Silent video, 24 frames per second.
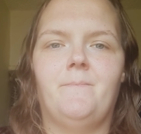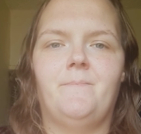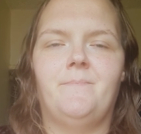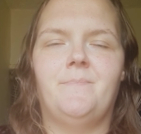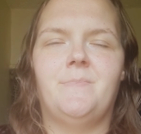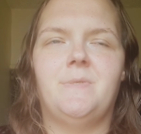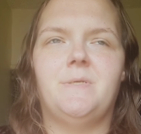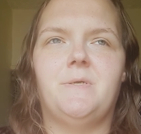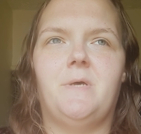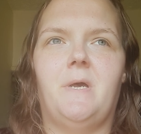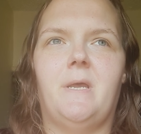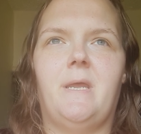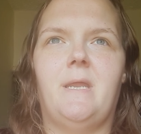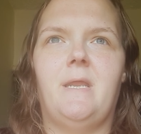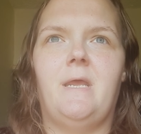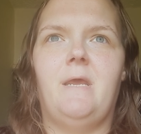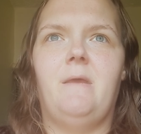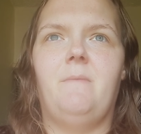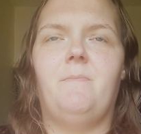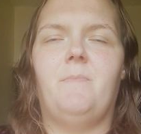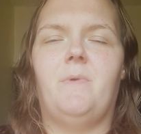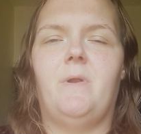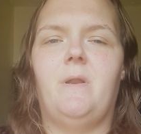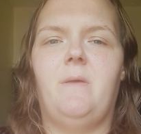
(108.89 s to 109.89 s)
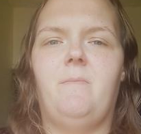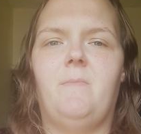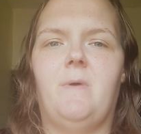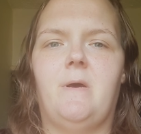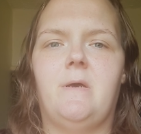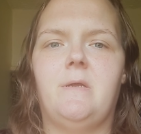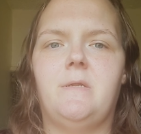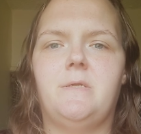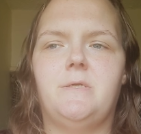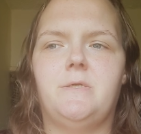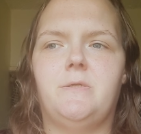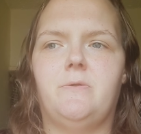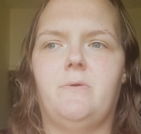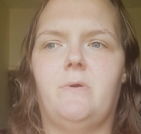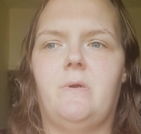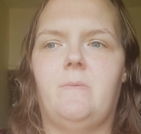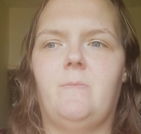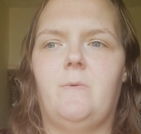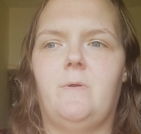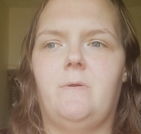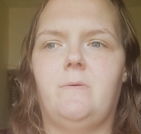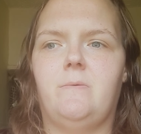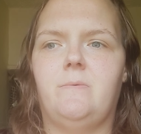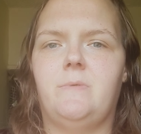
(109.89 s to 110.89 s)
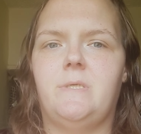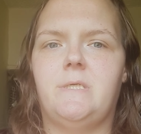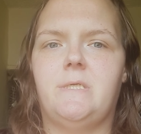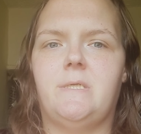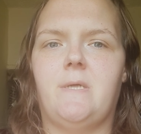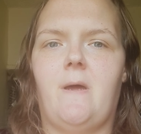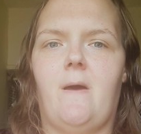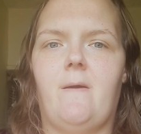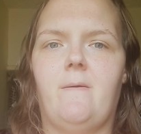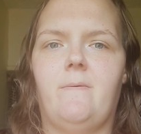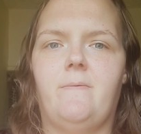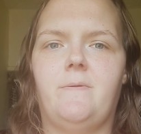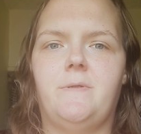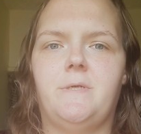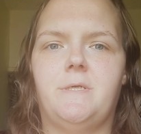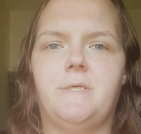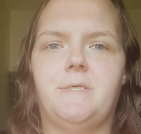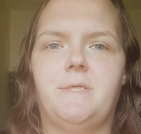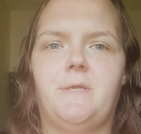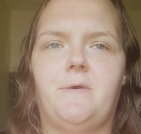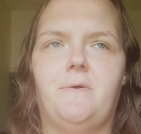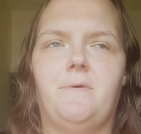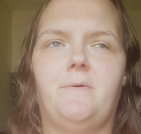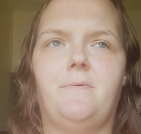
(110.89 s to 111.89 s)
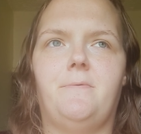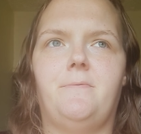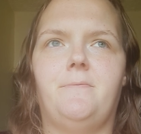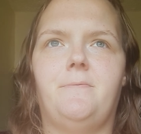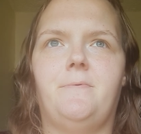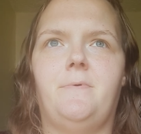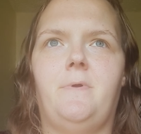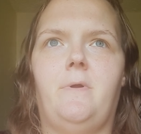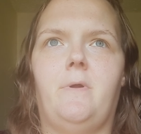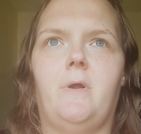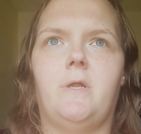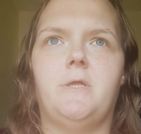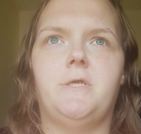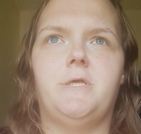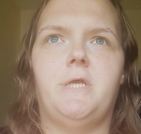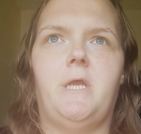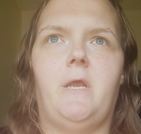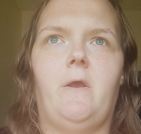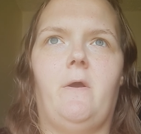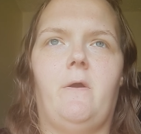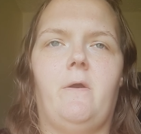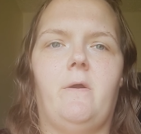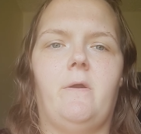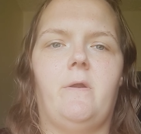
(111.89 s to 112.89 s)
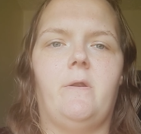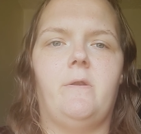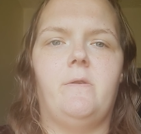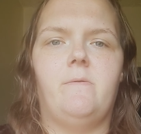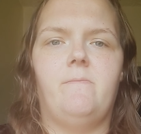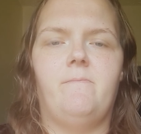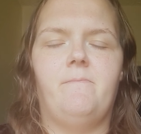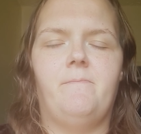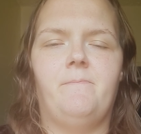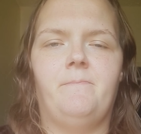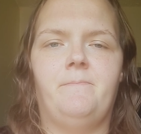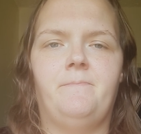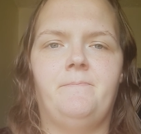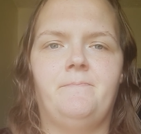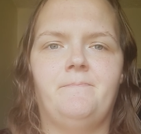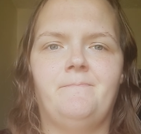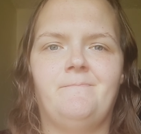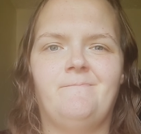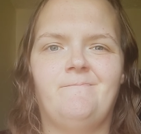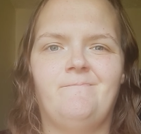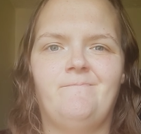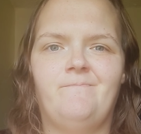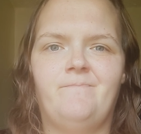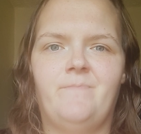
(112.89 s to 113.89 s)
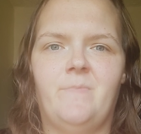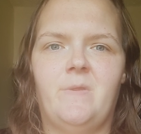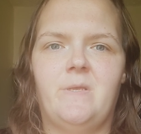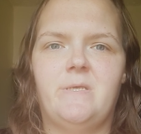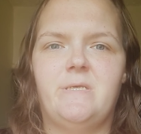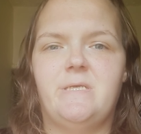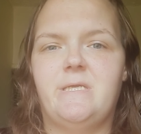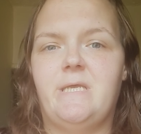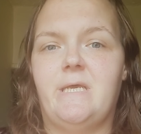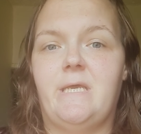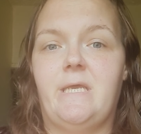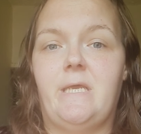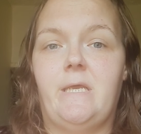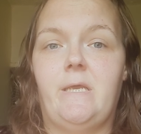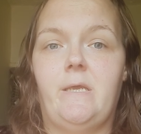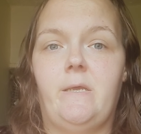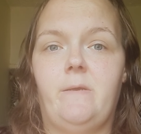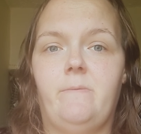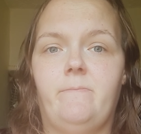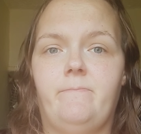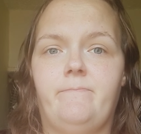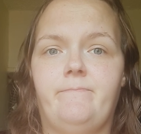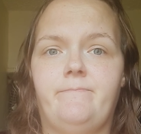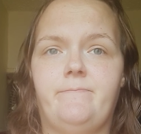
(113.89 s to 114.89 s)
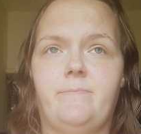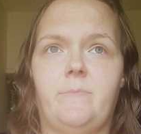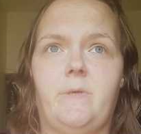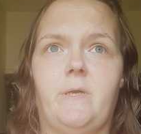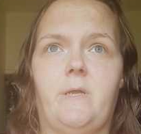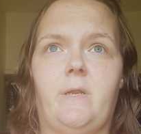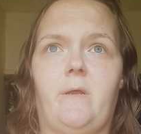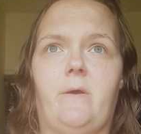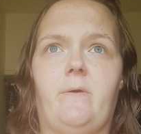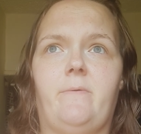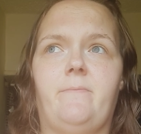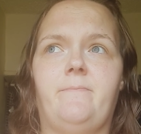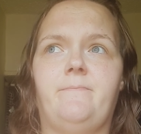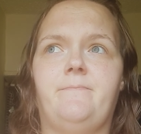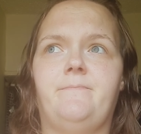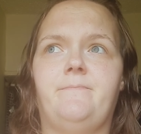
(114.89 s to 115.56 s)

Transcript: So I can eat pretty much normal stuff, just no crunchy, hard, sticky, you know.